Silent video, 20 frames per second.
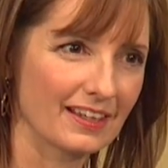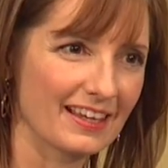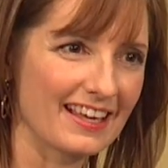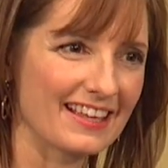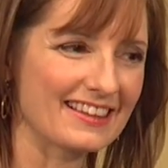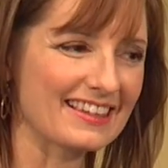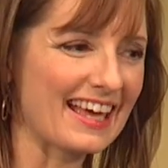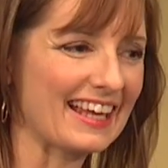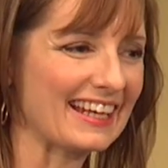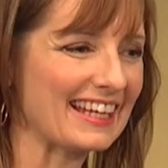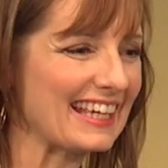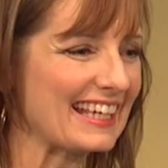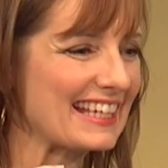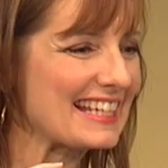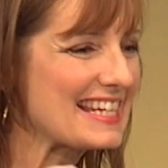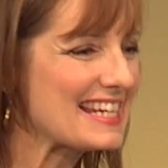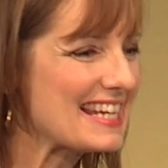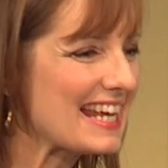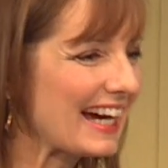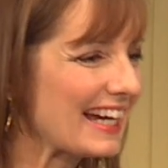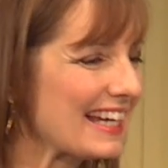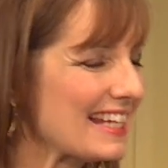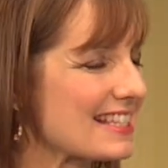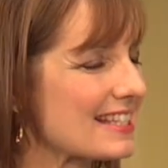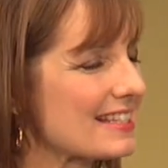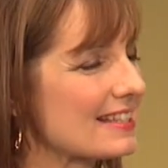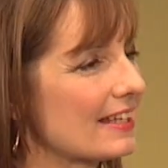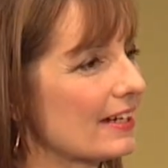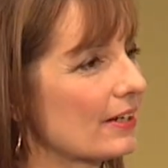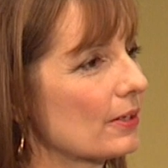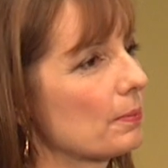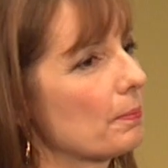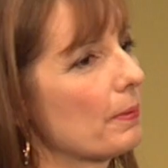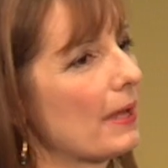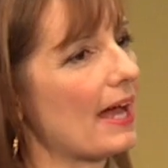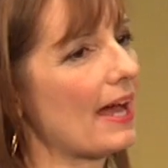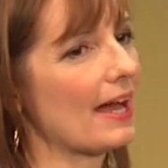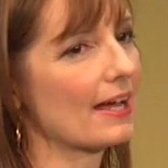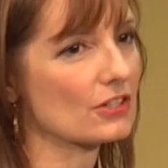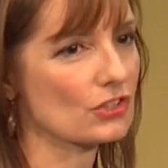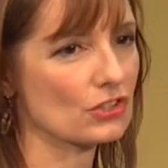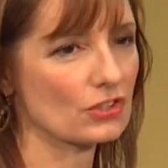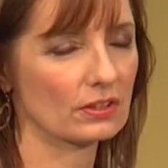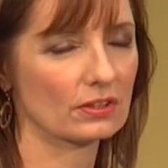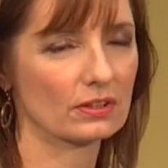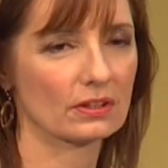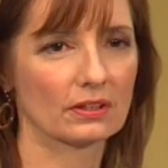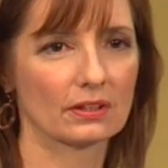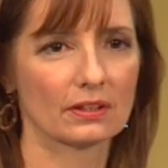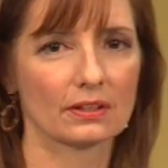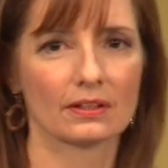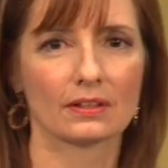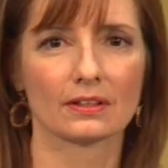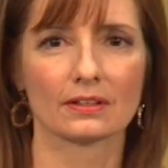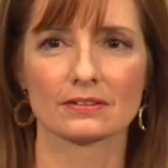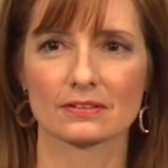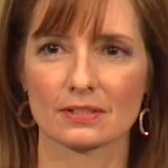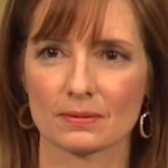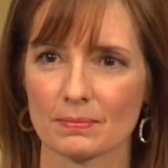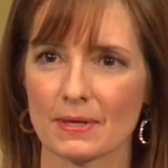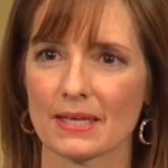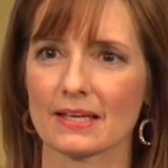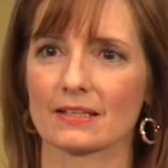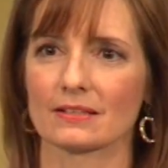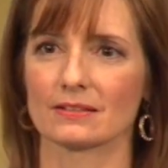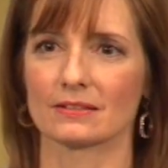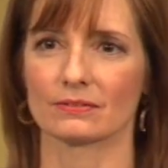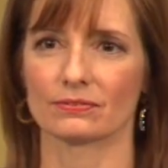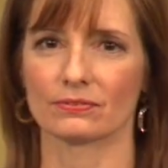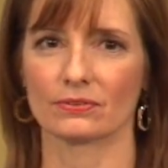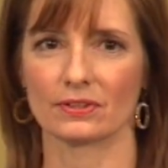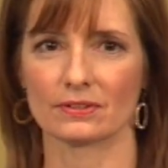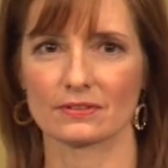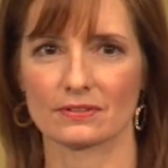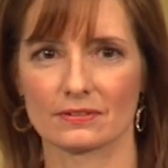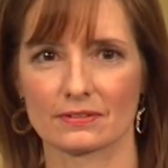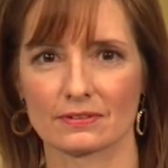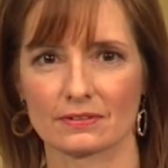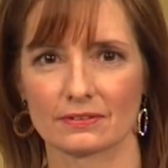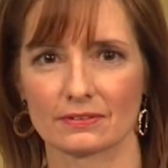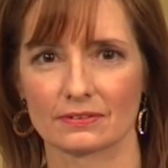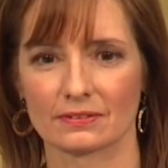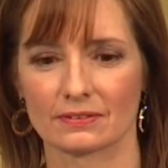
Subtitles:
and that ignites their passion to make a difference.